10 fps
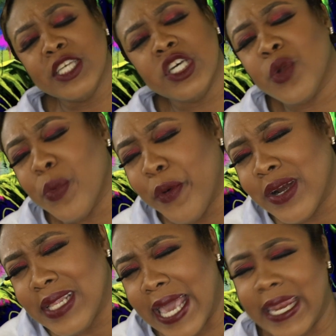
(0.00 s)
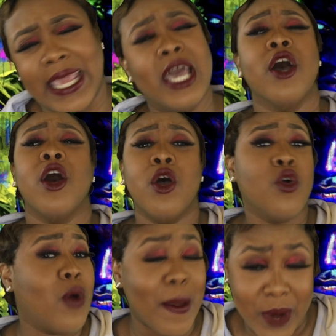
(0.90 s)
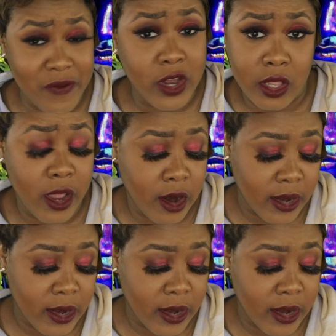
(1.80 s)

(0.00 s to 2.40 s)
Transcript: So the reporter lady, who I'm never going to learn